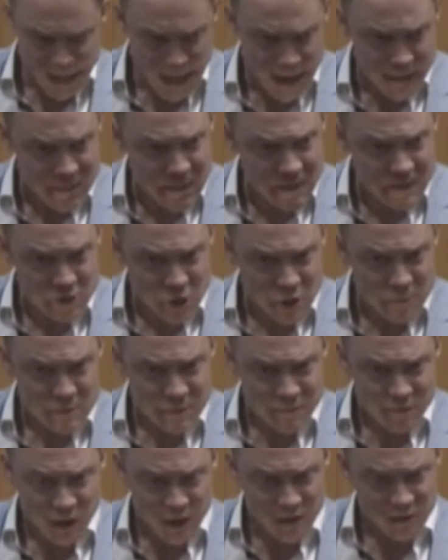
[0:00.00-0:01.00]
And then in terms
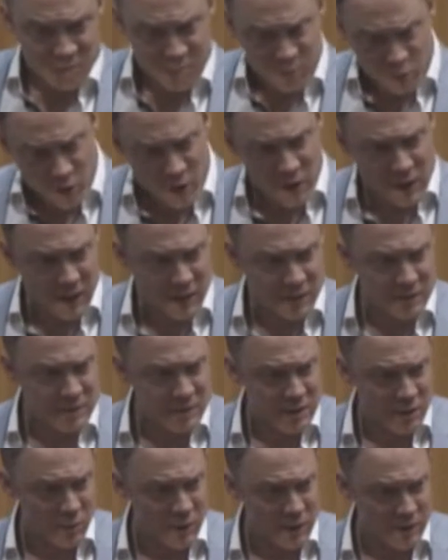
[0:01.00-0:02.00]
of kind of products
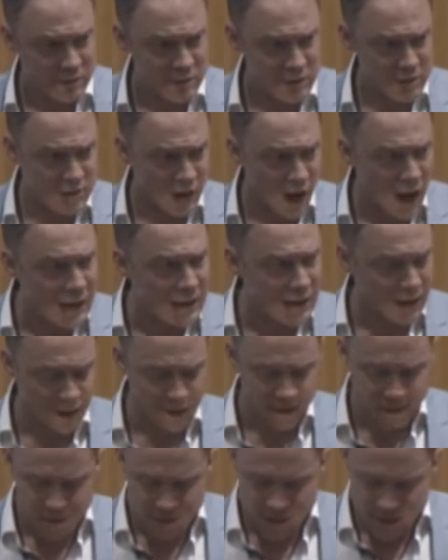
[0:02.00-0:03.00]
that we're
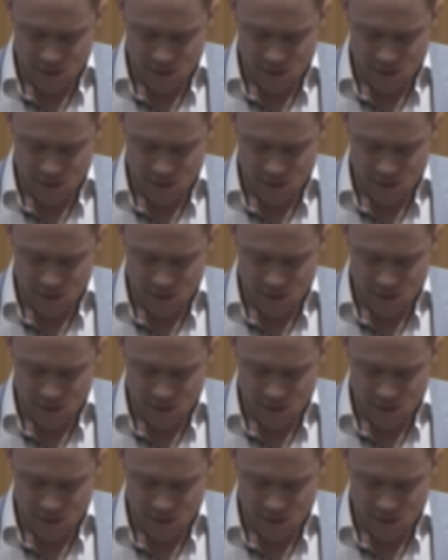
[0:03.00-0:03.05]
designing,